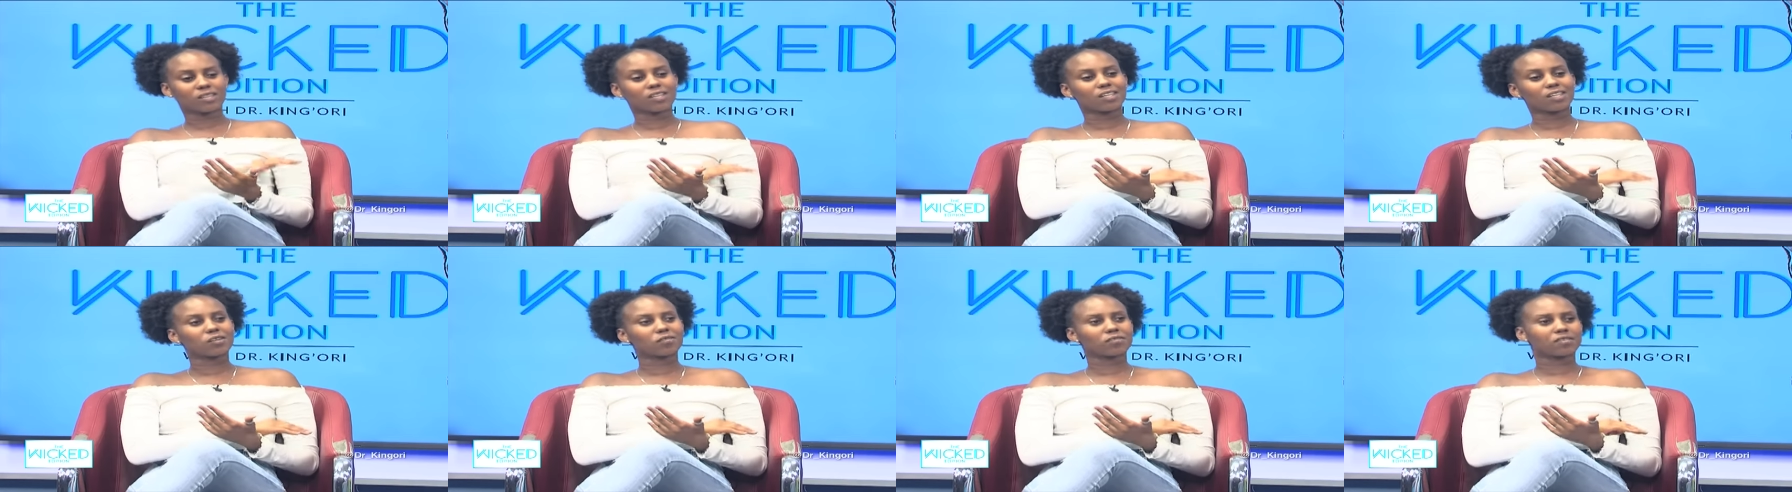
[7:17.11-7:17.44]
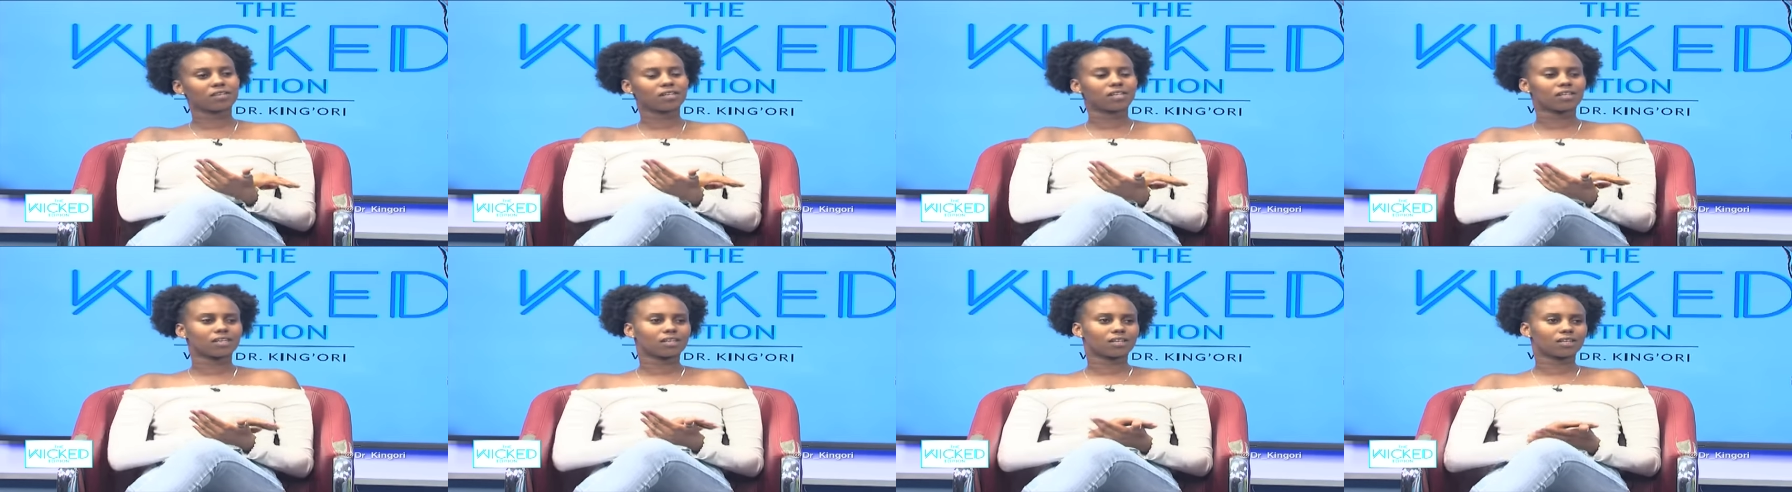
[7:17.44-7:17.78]
at the end of
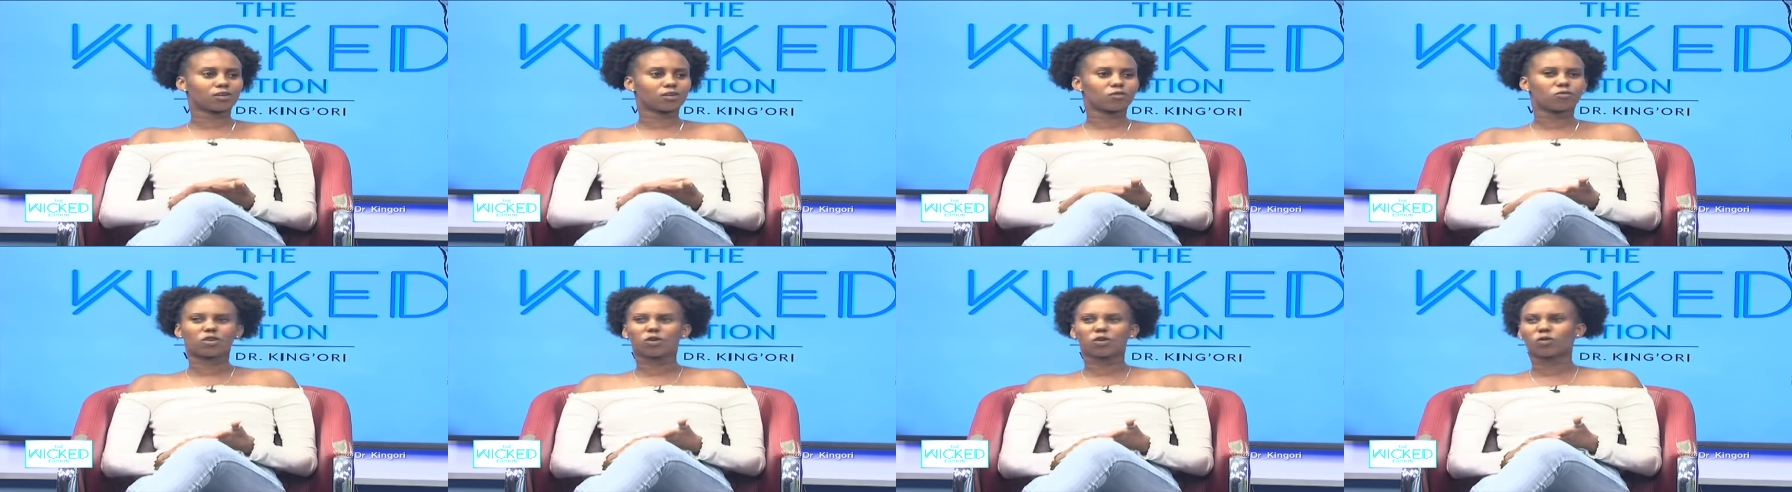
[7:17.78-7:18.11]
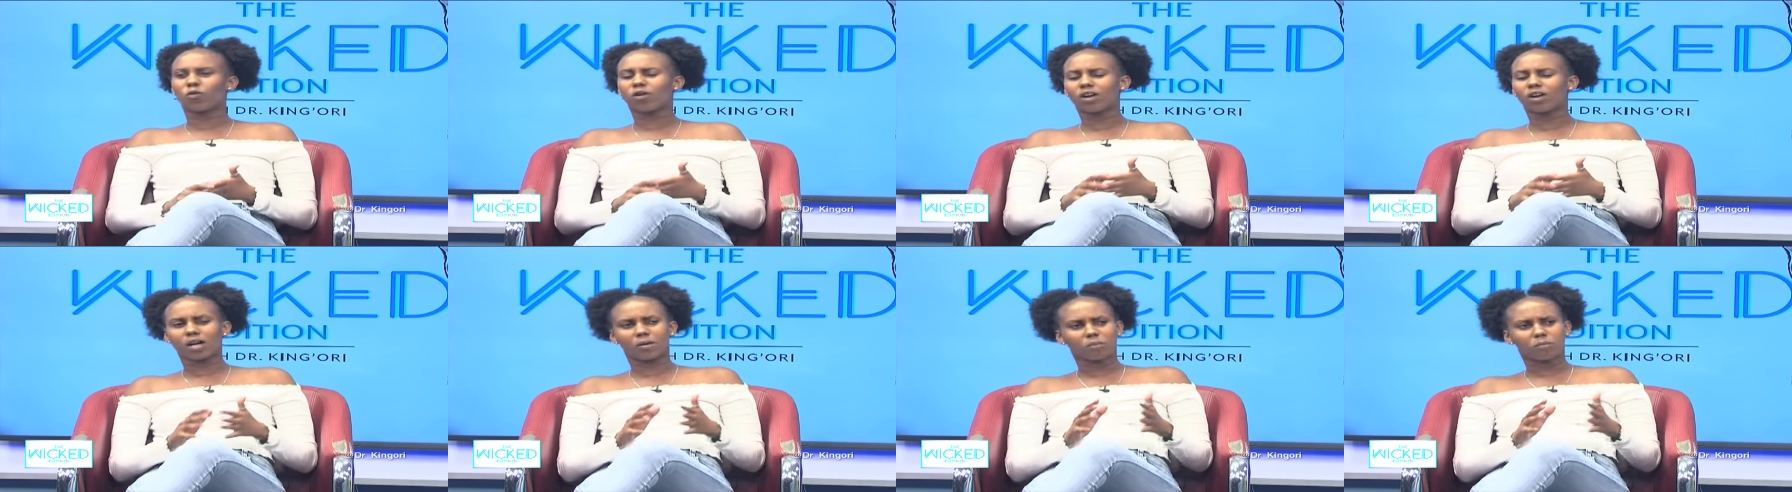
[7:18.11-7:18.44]
the day, kuna
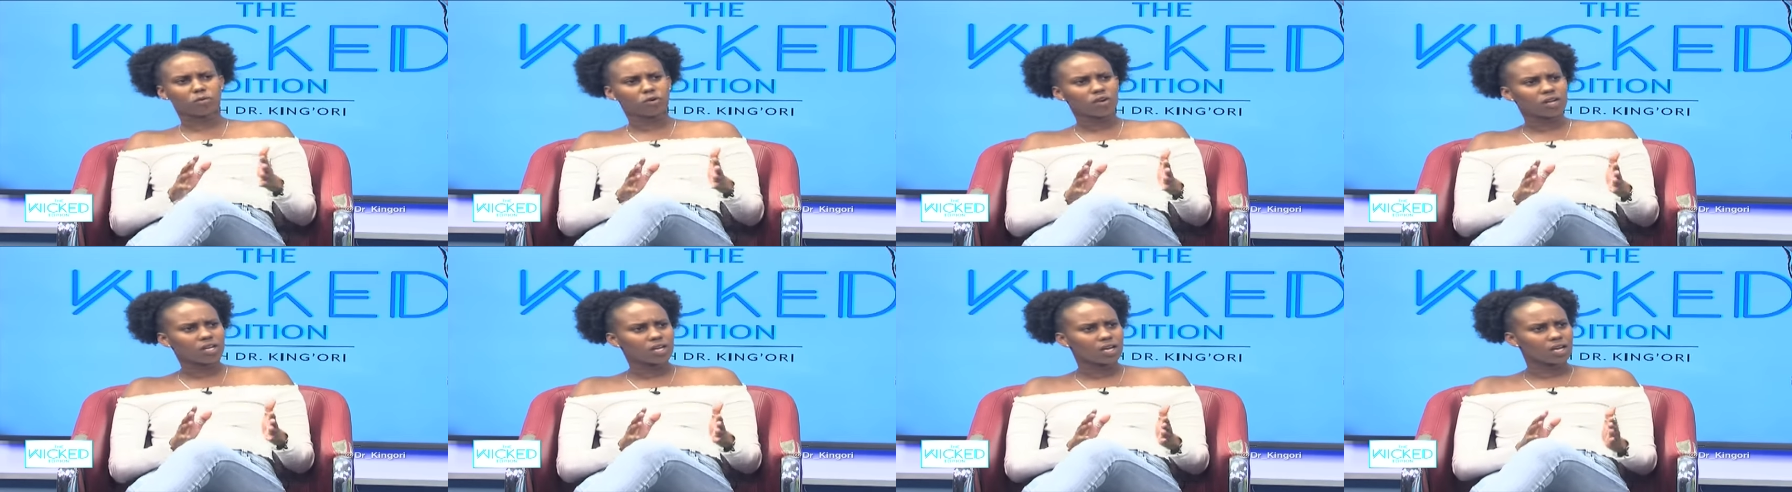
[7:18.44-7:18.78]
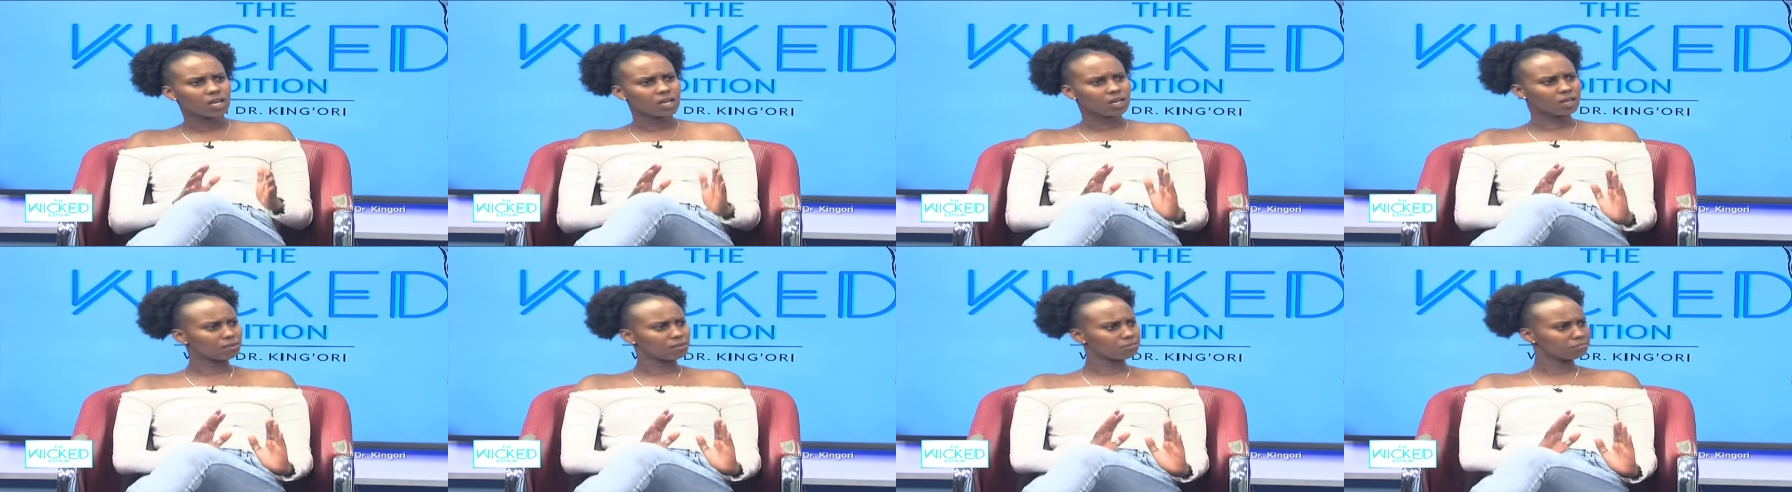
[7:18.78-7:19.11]
kunga na
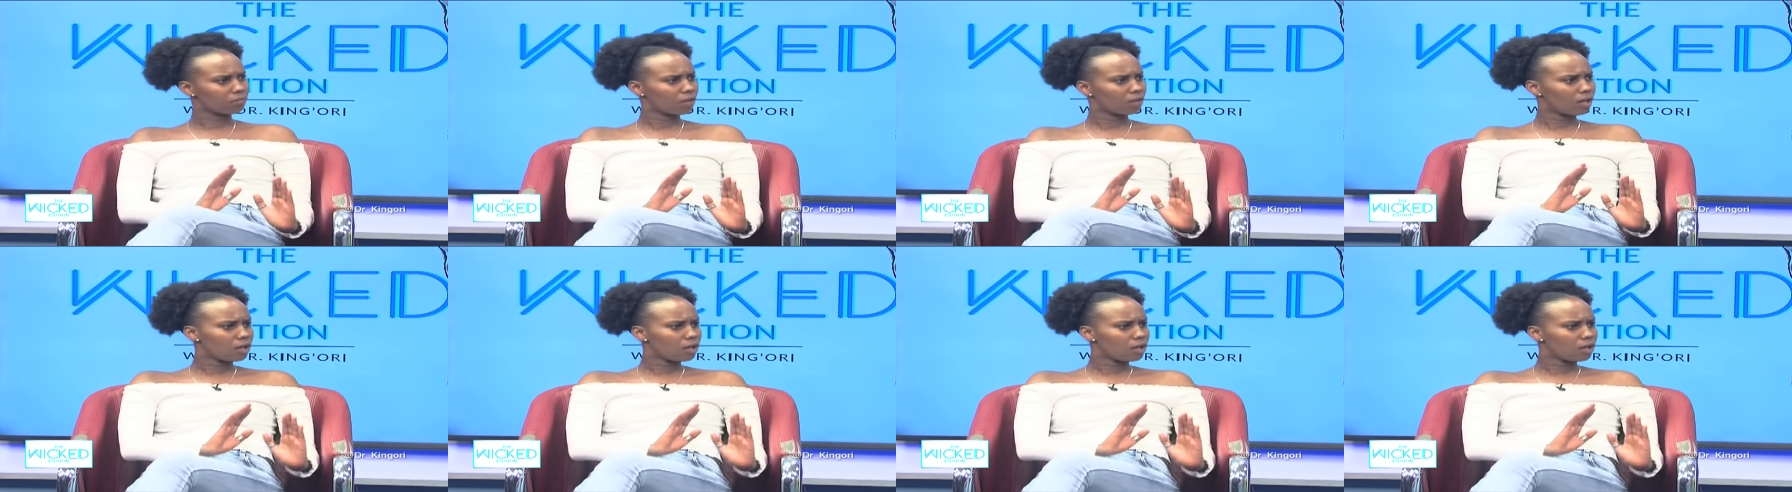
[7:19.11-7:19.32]
mbogia,